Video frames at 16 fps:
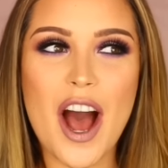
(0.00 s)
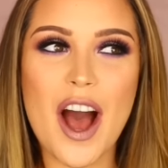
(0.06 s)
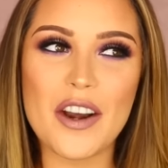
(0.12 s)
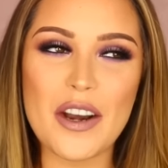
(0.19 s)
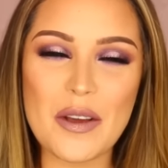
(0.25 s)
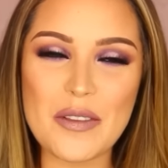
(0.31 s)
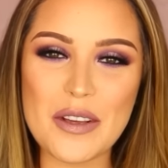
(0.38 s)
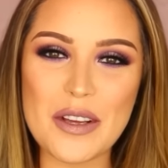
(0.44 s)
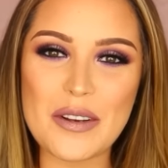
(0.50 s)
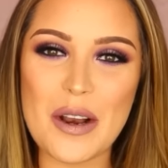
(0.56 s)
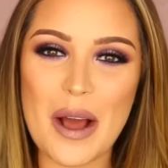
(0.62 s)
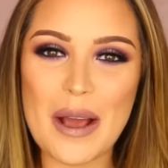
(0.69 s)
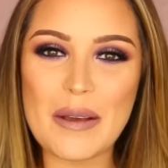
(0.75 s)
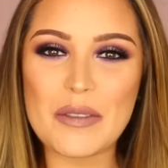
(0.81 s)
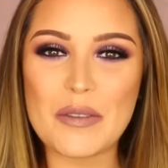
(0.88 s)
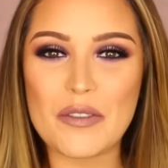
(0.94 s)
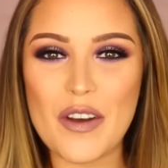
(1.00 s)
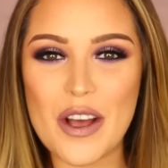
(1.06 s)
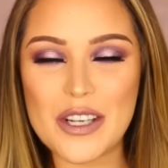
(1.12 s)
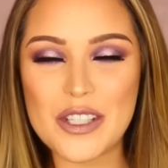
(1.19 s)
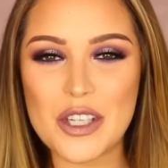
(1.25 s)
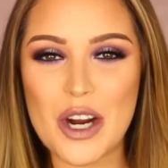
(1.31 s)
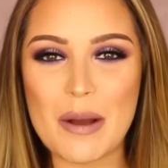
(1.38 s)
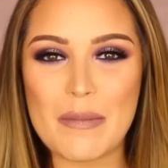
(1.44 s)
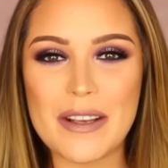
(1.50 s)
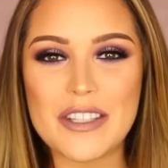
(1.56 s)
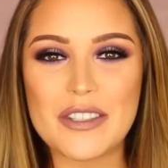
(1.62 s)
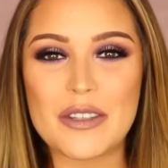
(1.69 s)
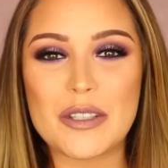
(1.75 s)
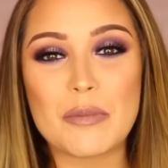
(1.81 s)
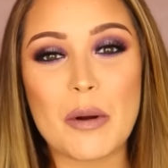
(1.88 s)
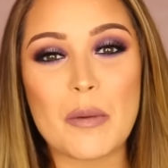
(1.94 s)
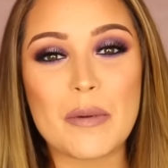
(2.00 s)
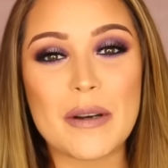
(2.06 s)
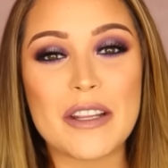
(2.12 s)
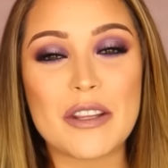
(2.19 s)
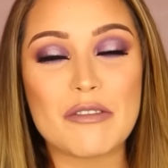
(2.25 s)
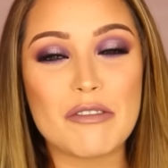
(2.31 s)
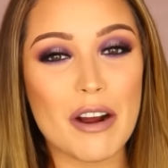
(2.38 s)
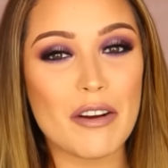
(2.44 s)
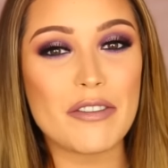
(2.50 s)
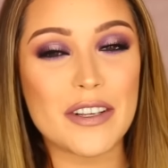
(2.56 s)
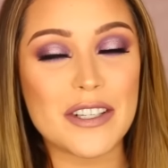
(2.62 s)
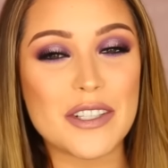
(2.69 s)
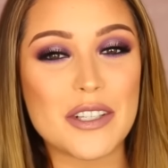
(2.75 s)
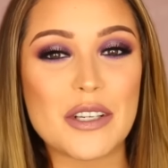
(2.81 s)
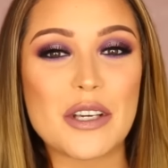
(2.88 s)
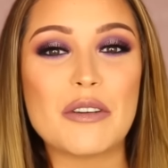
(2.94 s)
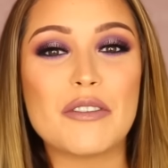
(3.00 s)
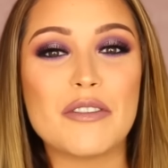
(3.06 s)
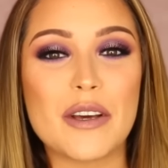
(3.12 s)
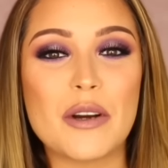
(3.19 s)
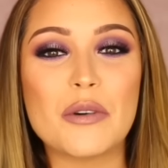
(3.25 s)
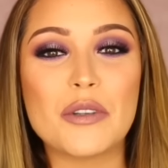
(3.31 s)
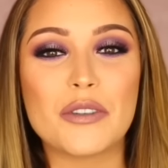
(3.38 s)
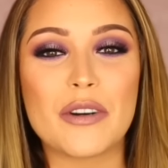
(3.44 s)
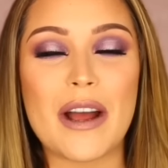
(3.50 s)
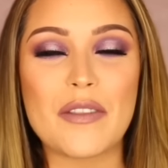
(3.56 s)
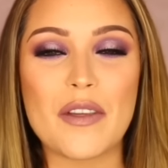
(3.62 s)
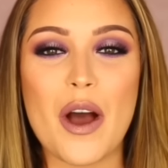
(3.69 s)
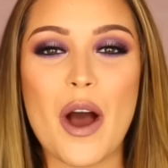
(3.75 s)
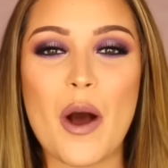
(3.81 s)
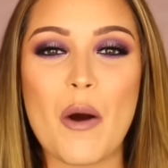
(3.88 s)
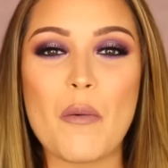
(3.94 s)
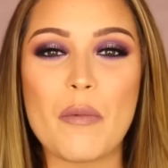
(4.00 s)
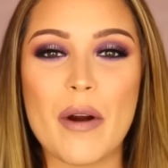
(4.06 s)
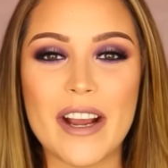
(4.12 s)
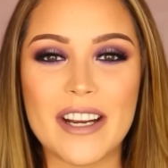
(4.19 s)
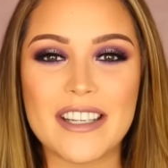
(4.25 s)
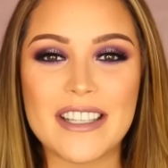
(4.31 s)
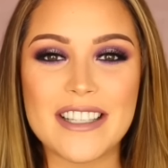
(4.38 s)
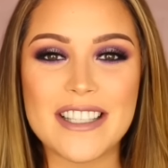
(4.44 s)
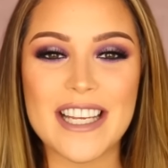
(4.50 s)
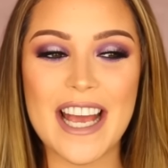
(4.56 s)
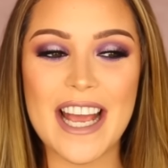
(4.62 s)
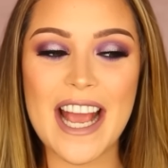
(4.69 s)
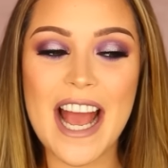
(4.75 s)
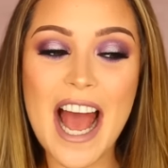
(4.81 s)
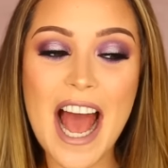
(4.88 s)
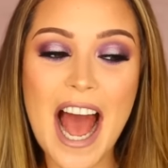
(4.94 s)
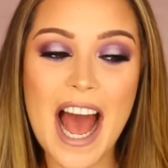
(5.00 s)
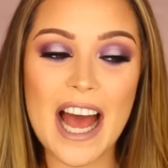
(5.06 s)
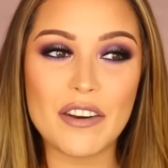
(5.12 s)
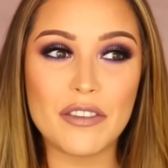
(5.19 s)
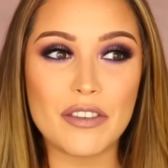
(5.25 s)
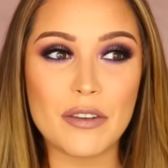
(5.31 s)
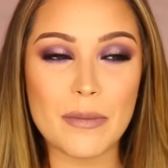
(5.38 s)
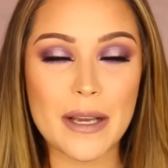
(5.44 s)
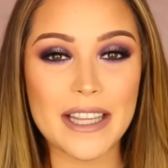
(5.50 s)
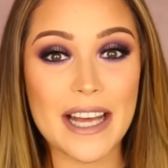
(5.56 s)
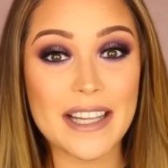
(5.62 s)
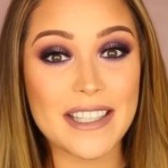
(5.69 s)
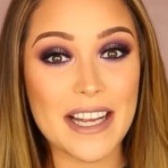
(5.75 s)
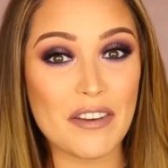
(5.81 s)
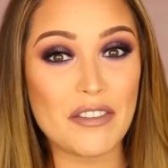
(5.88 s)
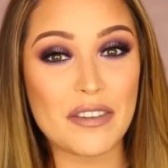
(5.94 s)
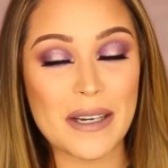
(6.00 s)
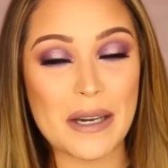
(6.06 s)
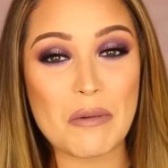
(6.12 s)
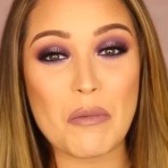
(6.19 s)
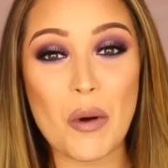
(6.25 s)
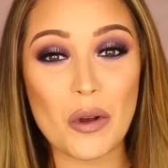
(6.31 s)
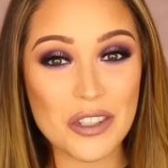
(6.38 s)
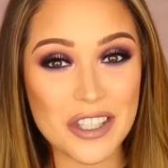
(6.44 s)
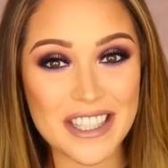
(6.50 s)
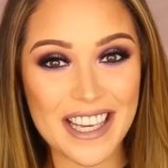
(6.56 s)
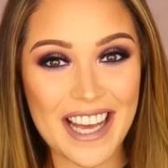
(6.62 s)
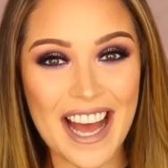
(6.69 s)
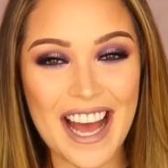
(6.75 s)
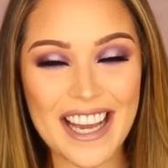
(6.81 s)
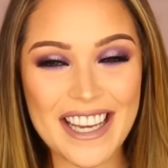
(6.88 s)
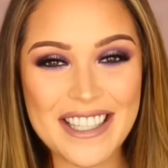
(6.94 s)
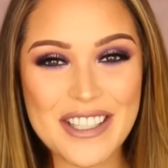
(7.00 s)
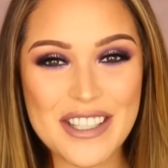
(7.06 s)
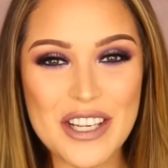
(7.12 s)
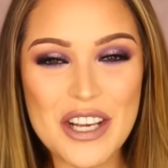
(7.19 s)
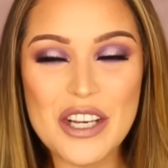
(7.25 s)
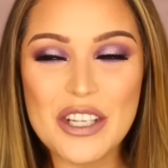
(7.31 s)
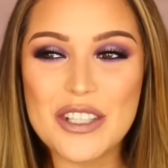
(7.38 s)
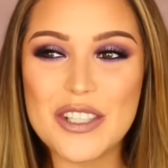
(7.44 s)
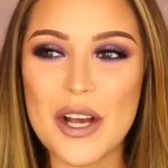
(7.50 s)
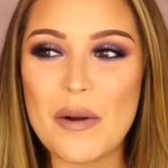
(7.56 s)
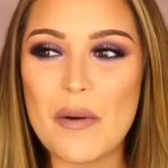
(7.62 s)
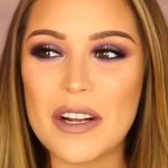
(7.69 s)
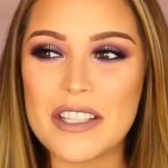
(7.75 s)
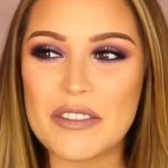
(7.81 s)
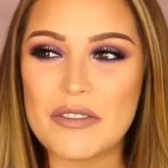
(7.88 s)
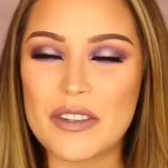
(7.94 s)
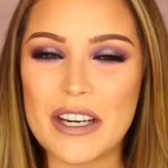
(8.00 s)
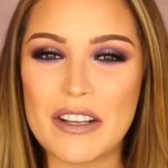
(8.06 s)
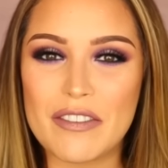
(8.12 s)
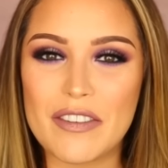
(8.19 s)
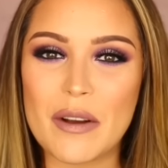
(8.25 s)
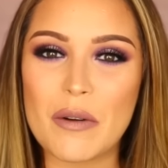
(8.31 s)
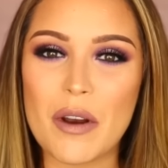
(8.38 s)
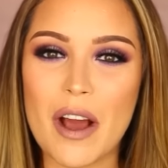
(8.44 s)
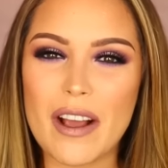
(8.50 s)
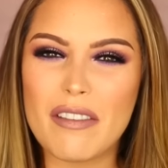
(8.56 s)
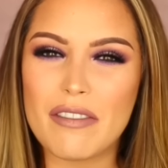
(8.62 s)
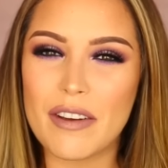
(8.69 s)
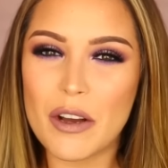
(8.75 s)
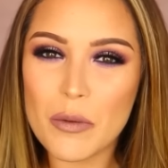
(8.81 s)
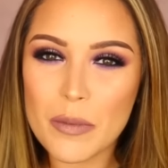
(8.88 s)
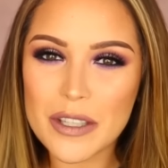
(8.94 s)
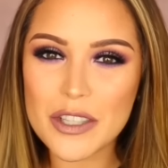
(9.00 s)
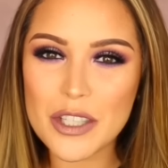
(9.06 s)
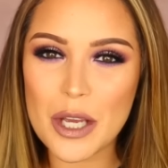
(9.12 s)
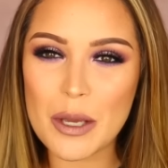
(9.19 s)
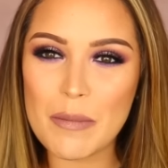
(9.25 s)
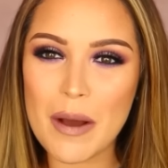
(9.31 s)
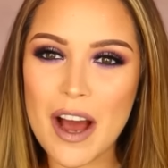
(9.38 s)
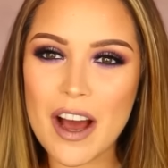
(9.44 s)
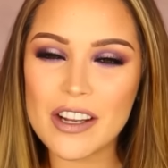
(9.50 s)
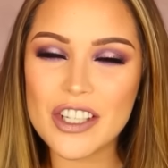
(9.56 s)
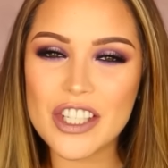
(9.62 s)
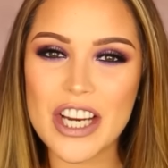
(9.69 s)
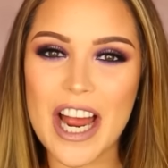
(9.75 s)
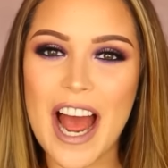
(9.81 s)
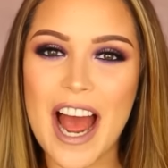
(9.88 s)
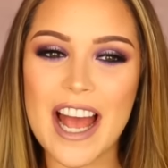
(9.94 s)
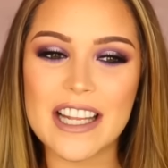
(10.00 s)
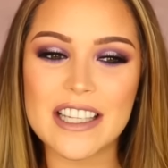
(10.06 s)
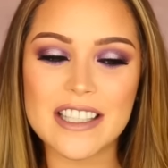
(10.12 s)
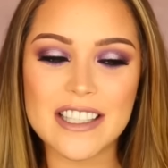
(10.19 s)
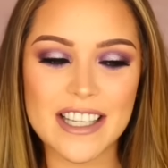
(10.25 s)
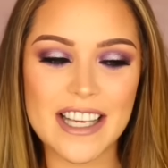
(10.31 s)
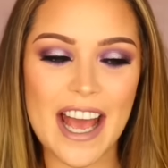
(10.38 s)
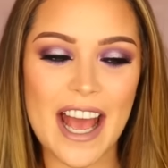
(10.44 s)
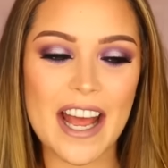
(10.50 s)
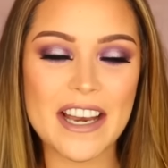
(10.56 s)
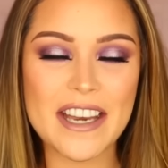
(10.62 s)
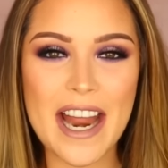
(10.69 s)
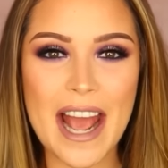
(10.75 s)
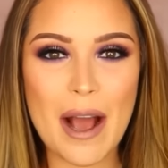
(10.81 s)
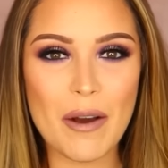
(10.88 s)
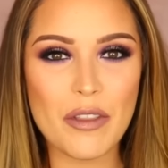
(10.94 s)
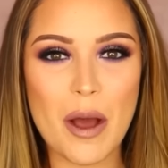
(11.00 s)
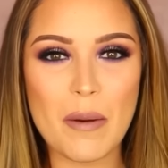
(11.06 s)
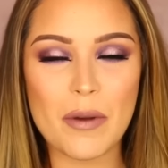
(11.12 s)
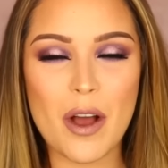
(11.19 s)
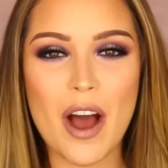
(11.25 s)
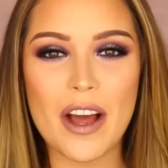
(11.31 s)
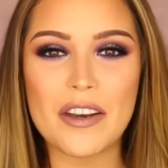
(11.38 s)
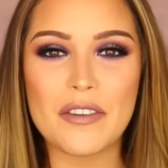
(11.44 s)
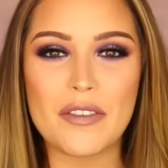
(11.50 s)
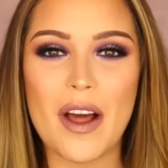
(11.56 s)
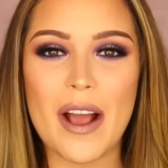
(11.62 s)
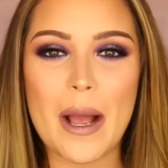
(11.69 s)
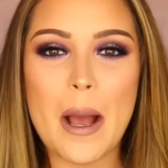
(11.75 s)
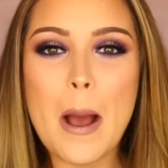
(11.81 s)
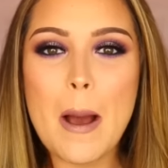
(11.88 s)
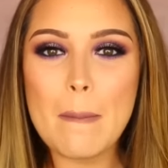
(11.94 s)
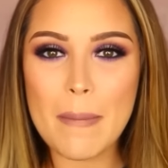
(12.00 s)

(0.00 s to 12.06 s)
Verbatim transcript: I know that like the first trimester is probably the roughest that you feel throughout the whole pregnancy and for me that definitely was the case so I didn't really feel like filming too much and yeah now that I'm kind of like